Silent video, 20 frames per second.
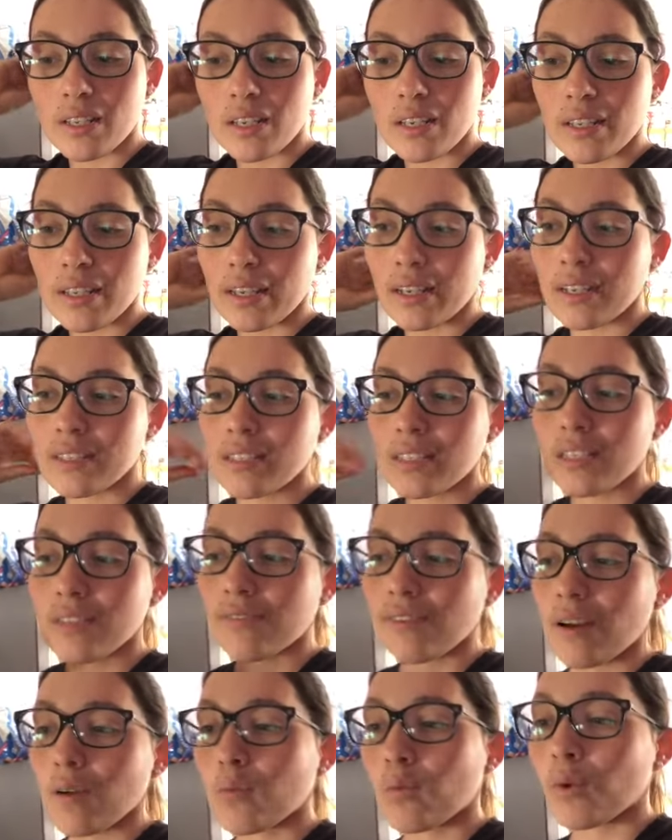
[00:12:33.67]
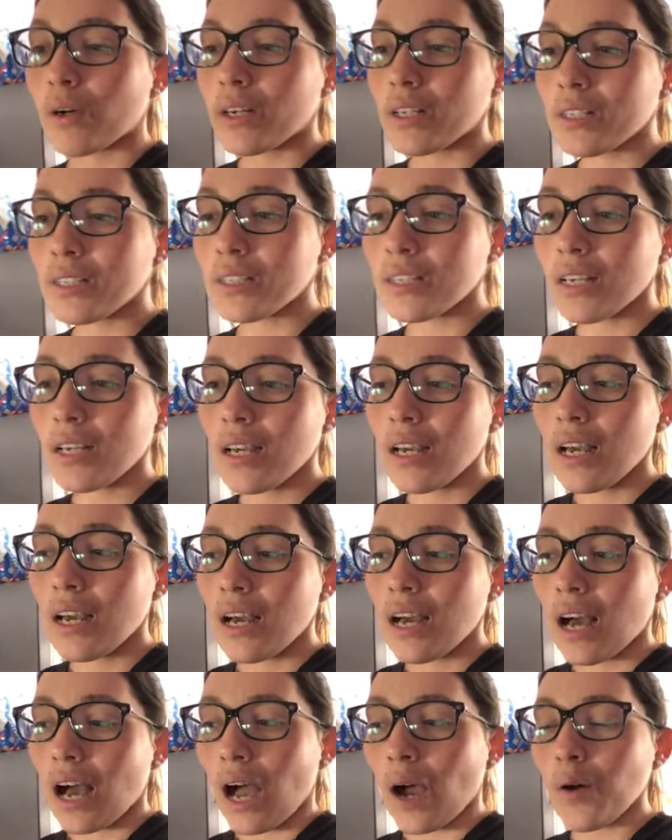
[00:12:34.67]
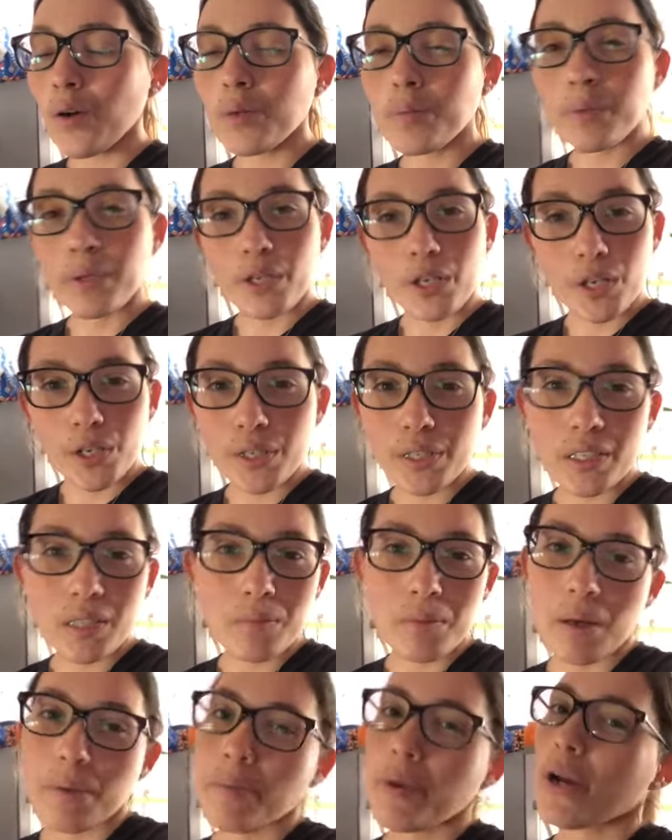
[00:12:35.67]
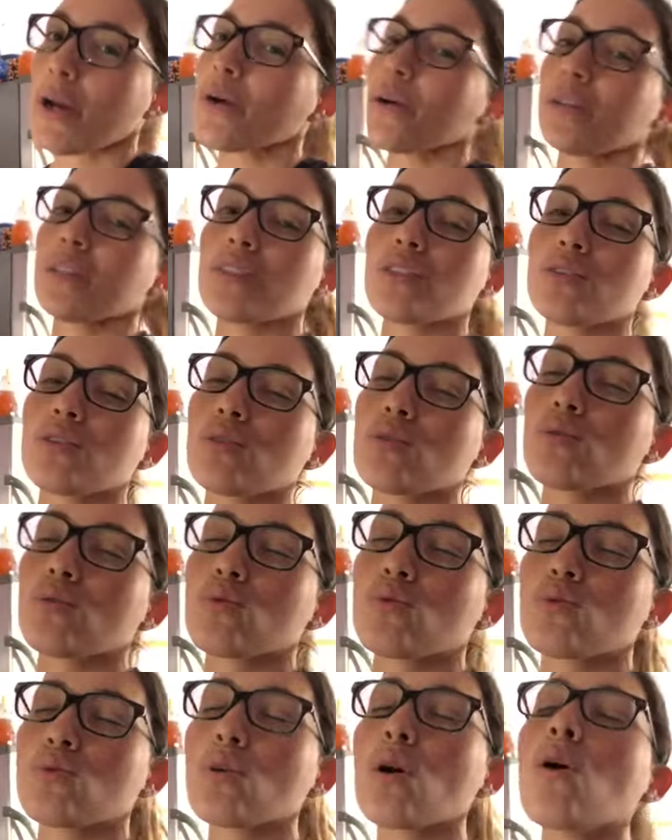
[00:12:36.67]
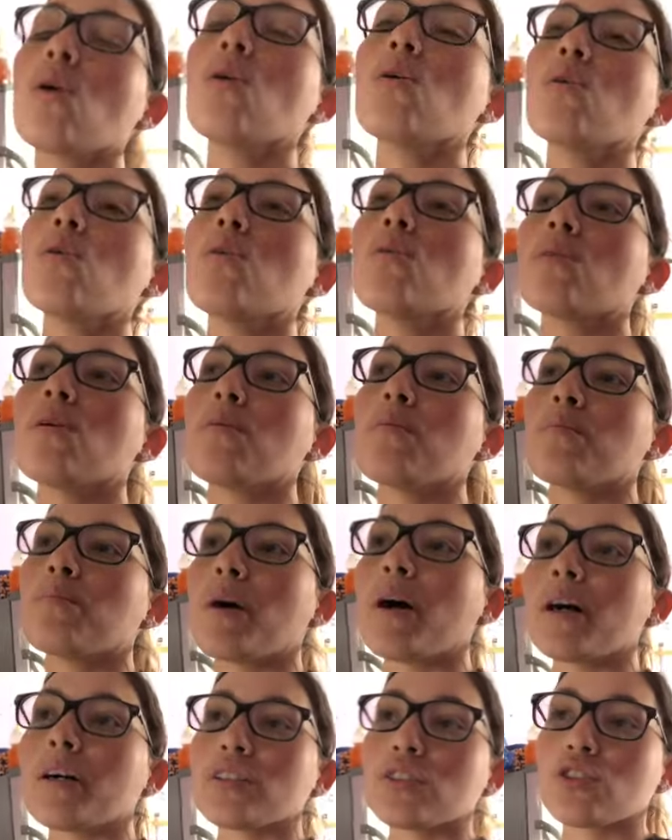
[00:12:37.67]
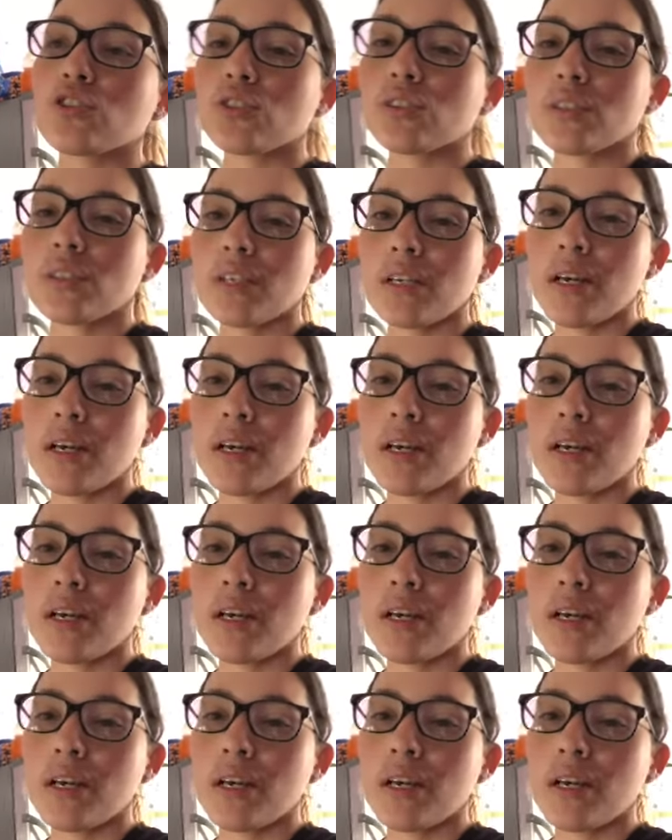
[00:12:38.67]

And like I said, if I was, I would be hurting my parents so much.